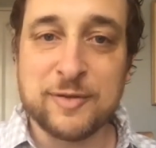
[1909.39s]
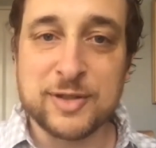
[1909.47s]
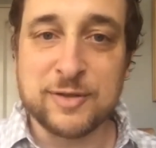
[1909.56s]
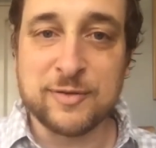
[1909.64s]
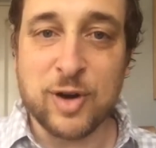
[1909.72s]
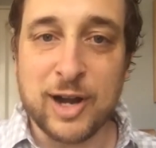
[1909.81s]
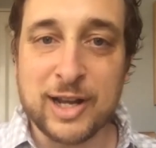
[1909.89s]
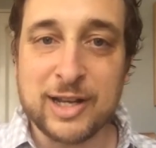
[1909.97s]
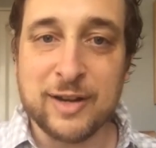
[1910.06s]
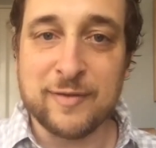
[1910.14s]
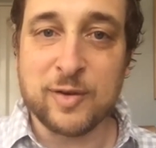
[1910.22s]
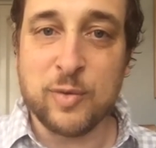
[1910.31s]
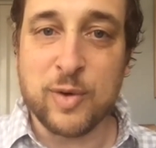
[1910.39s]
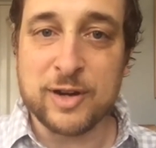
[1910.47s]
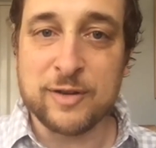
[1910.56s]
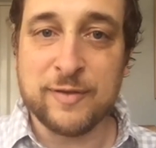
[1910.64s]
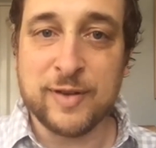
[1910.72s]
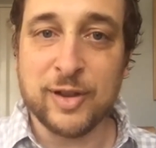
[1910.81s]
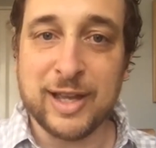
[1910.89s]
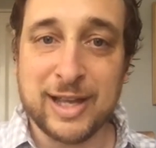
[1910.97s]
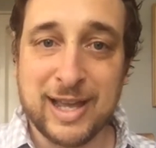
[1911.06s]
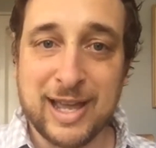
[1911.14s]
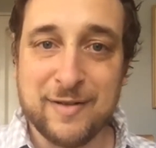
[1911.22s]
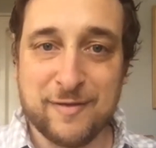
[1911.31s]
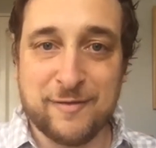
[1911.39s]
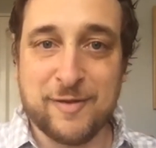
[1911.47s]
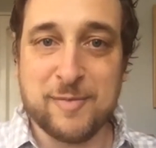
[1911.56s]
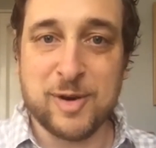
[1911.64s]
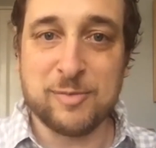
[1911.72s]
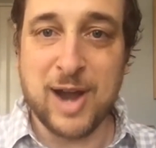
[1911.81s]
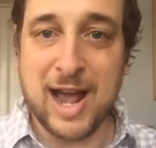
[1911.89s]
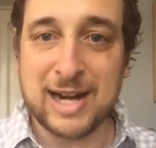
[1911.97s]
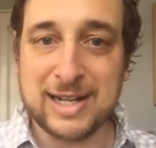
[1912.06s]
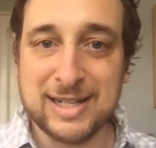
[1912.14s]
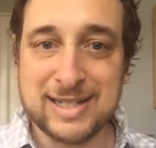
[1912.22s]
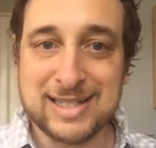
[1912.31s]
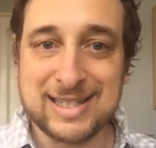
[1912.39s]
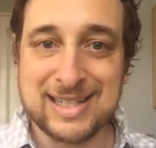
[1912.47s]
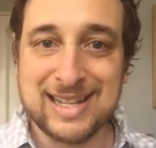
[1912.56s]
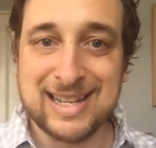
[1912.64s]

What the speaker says: to Veronica for what you're feeling from her practice,